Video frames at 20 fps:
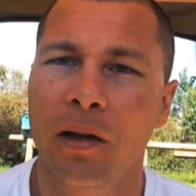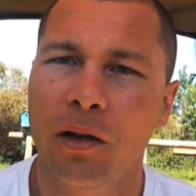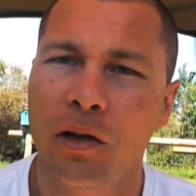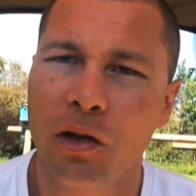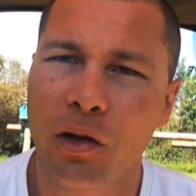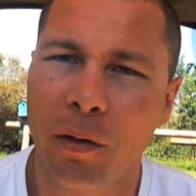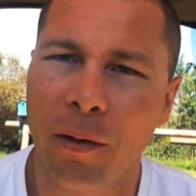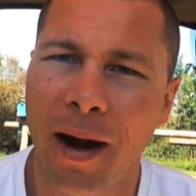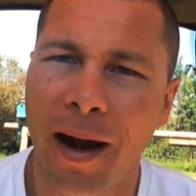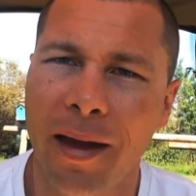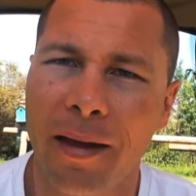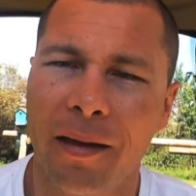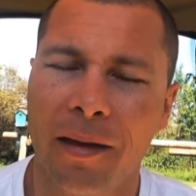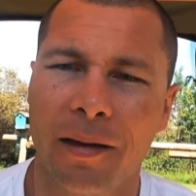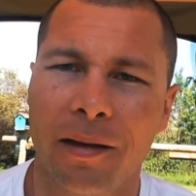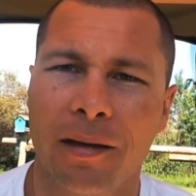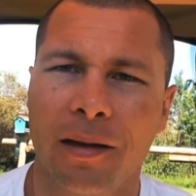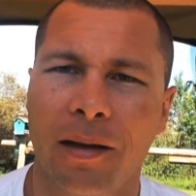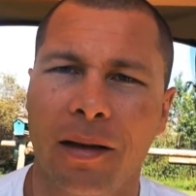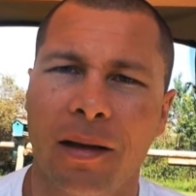Try
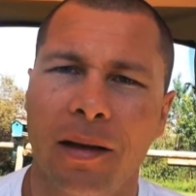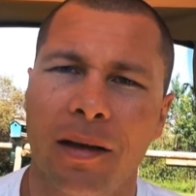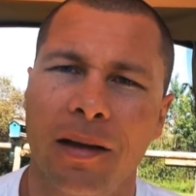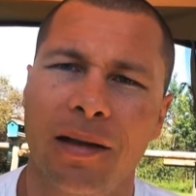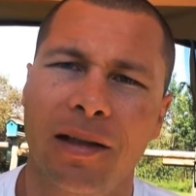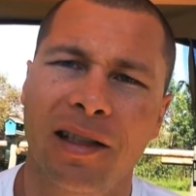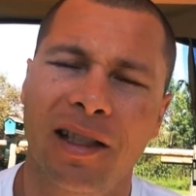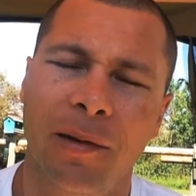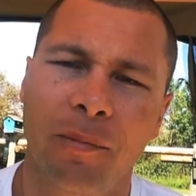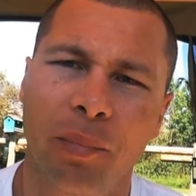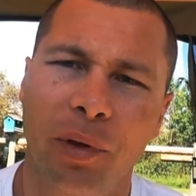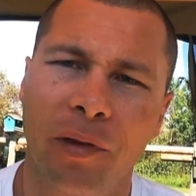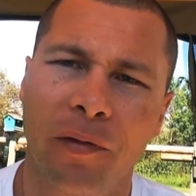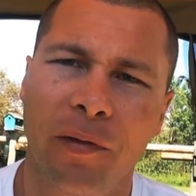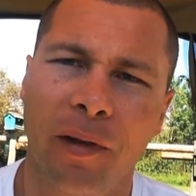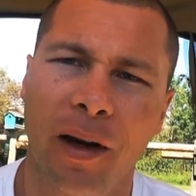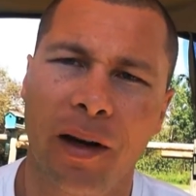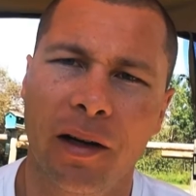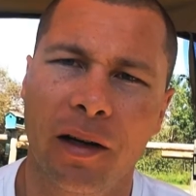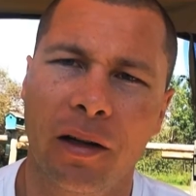this.
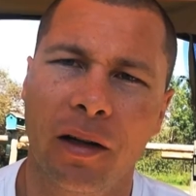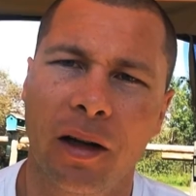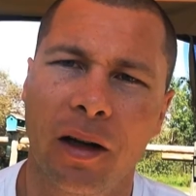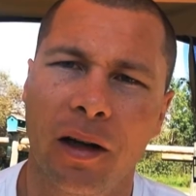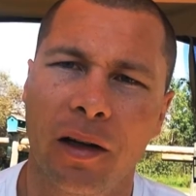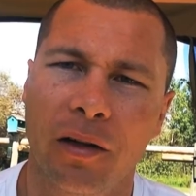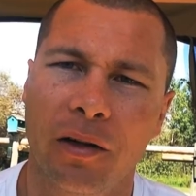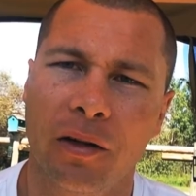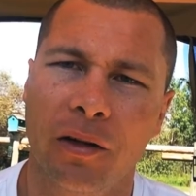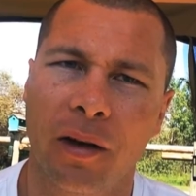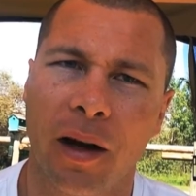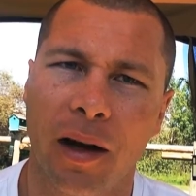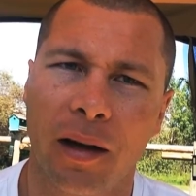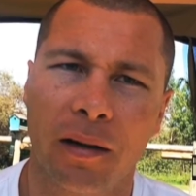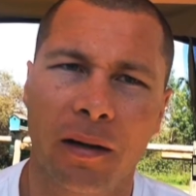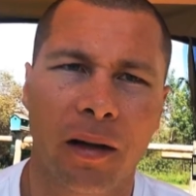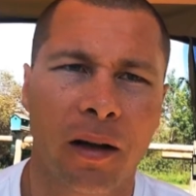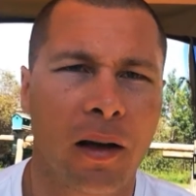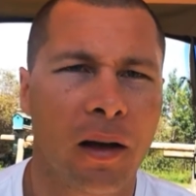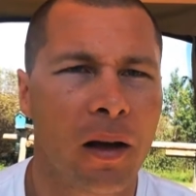Simplify your
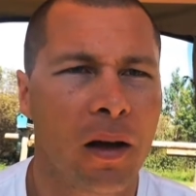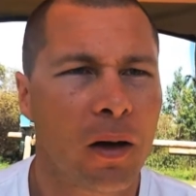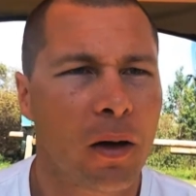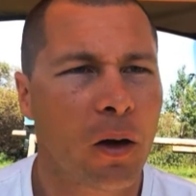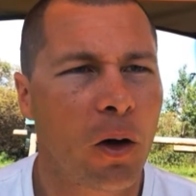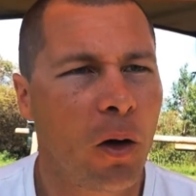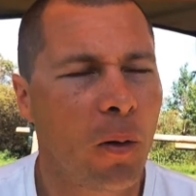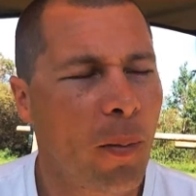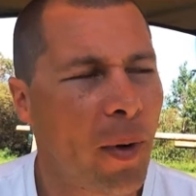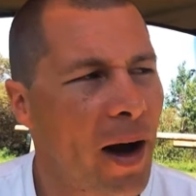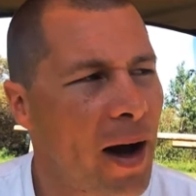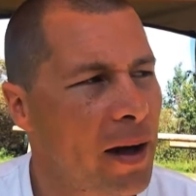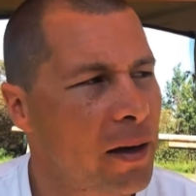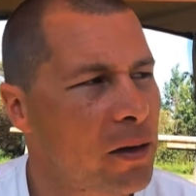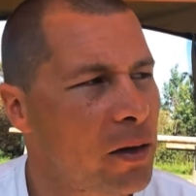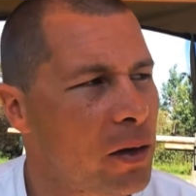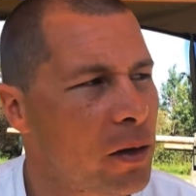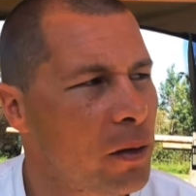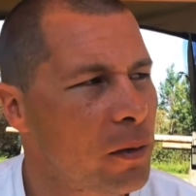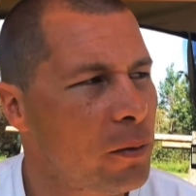contract. Go back
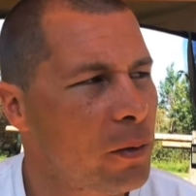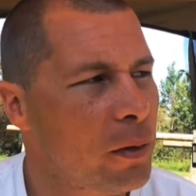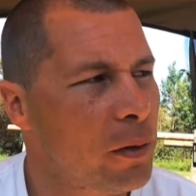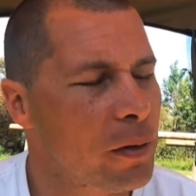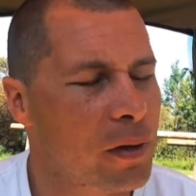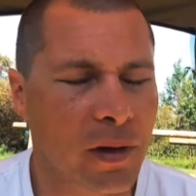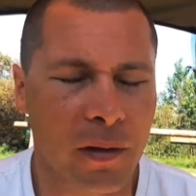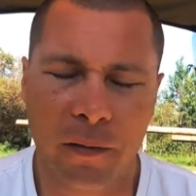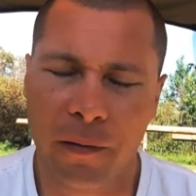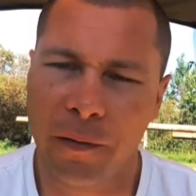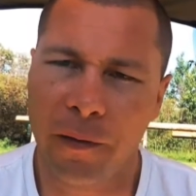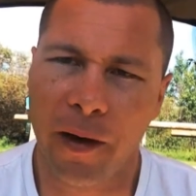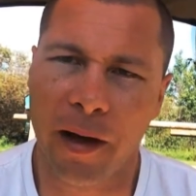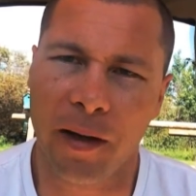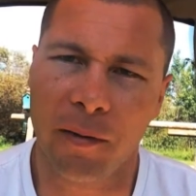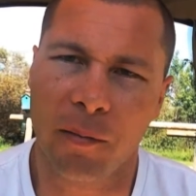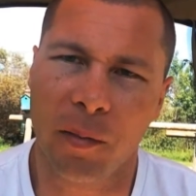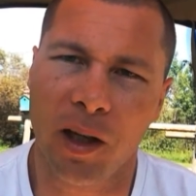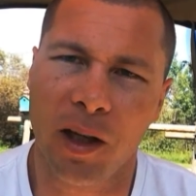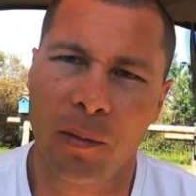to your roots and
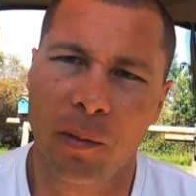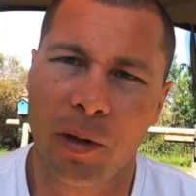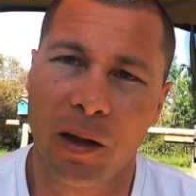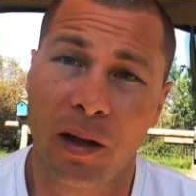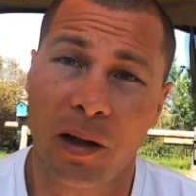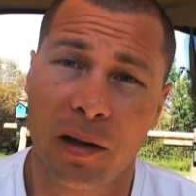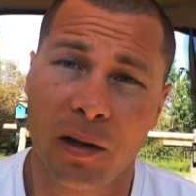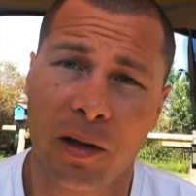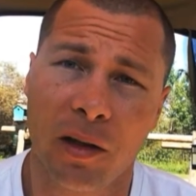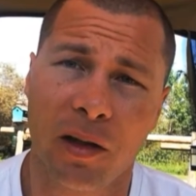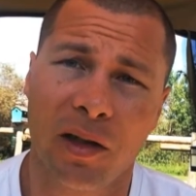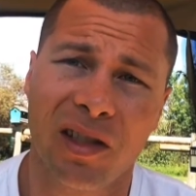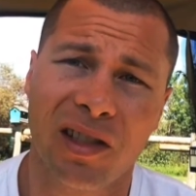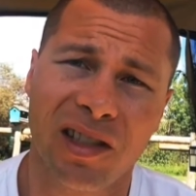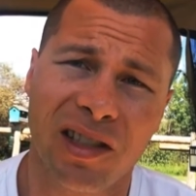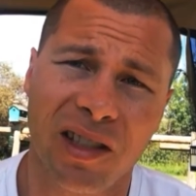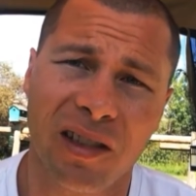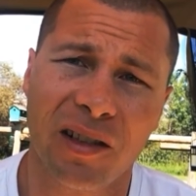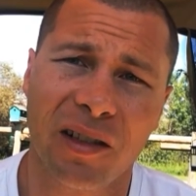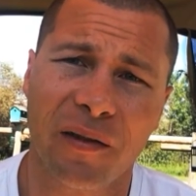fight me because you're
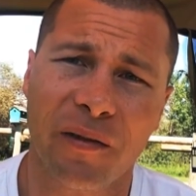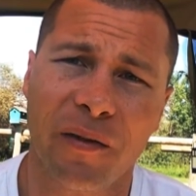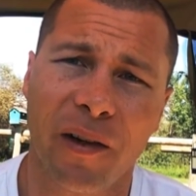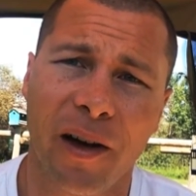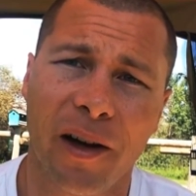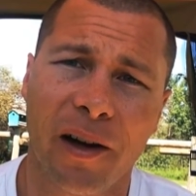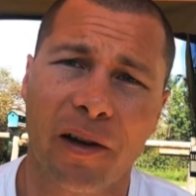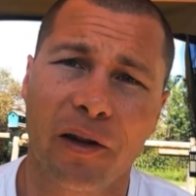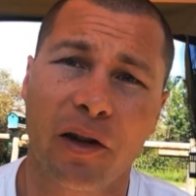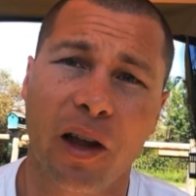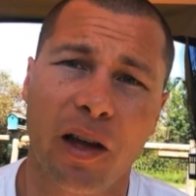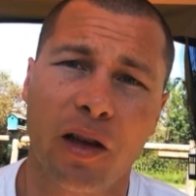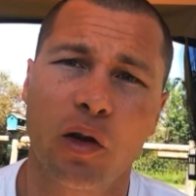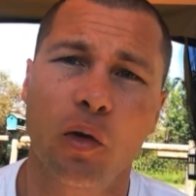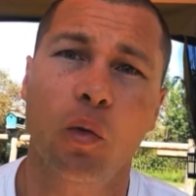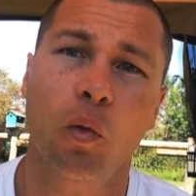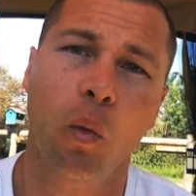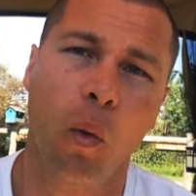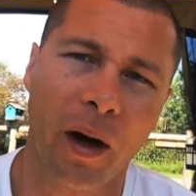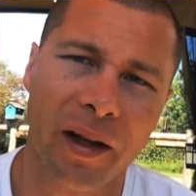still the fighter that
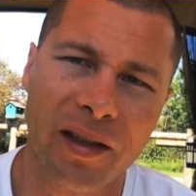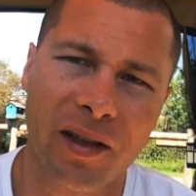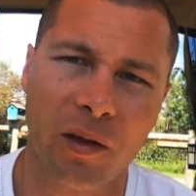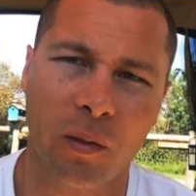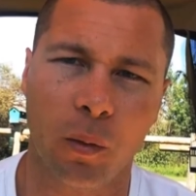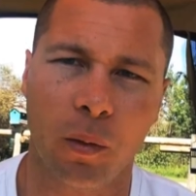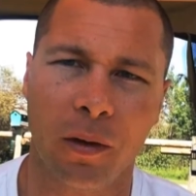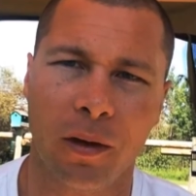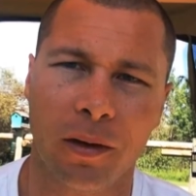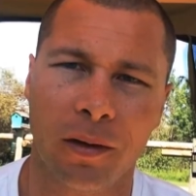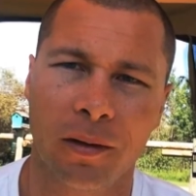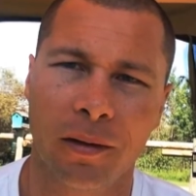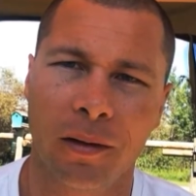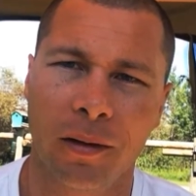you once were.